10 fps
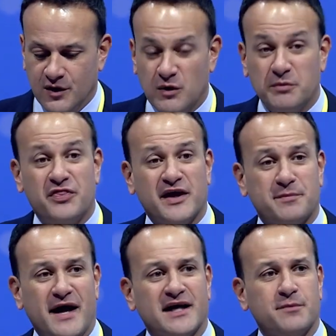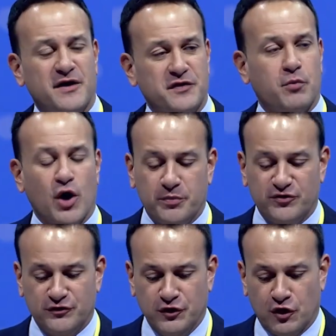When we think back about the purpose
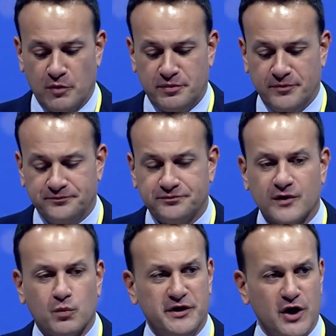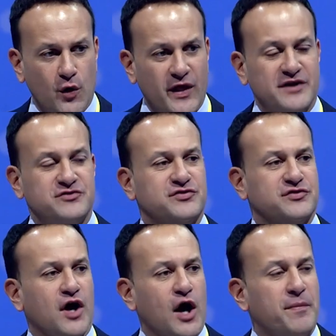of Europe, we know that
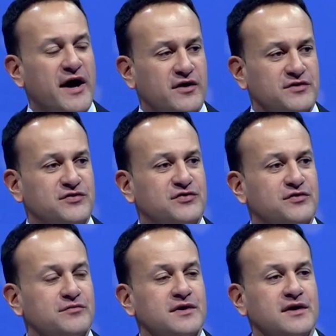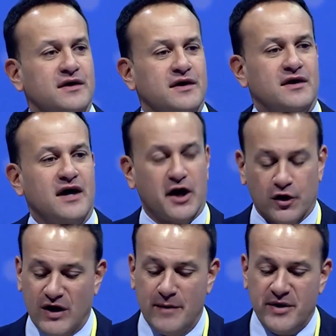our parents and our
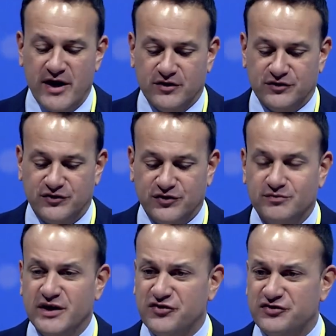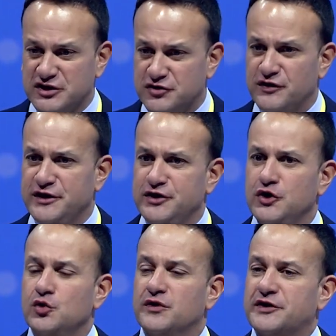grandparents instinctively
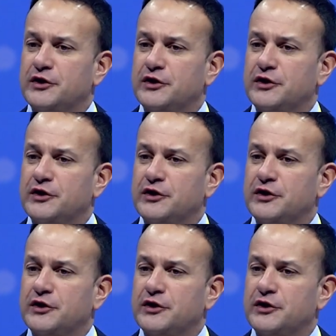knew that the